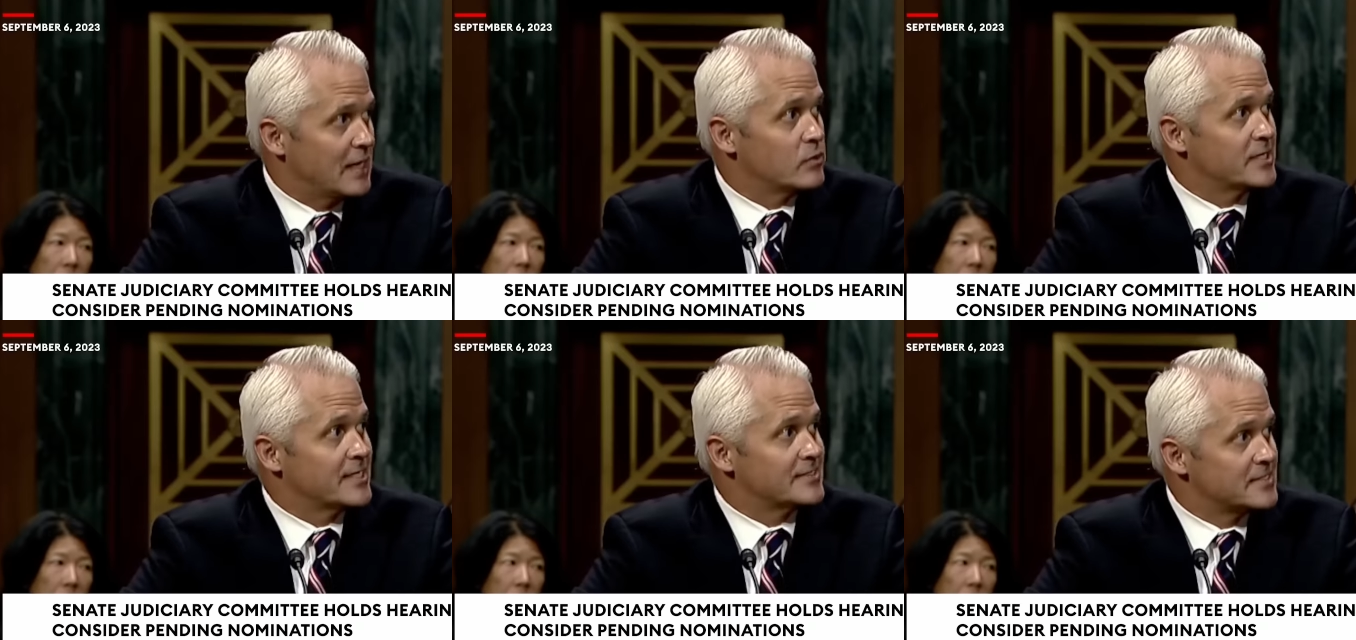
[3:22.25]
Speaker 1: I
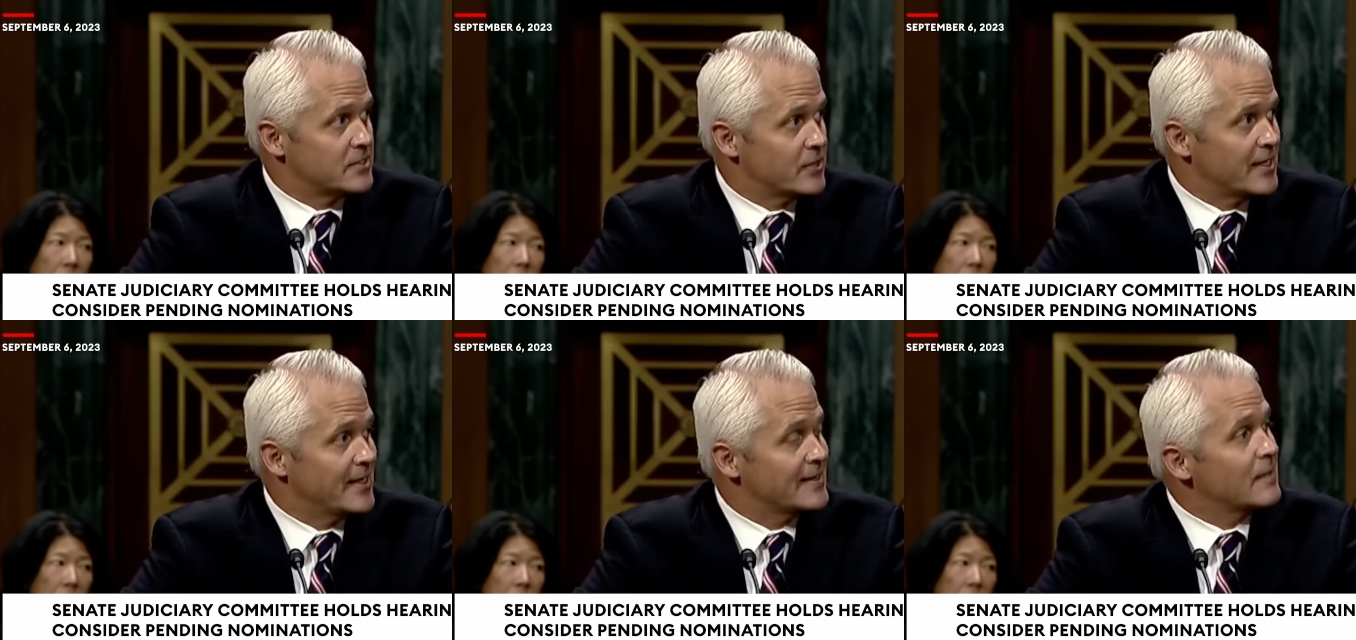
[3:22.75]
would consider
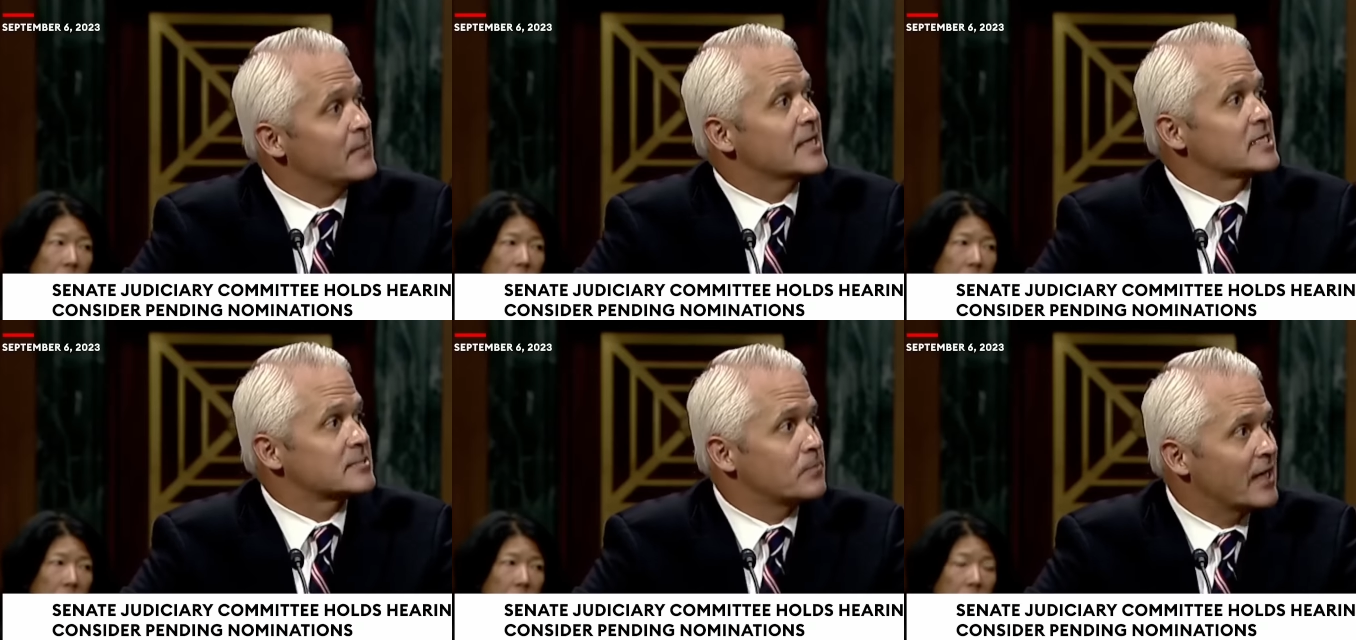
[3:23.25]
it. And let me
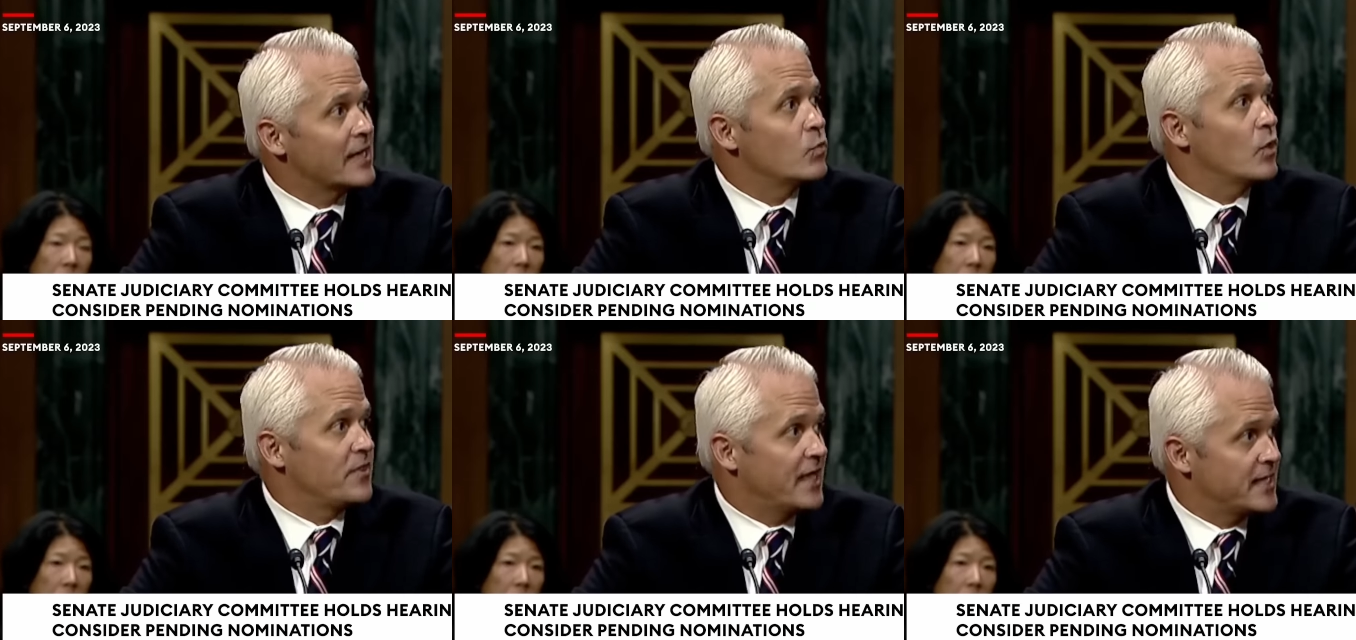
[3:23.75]
explain what that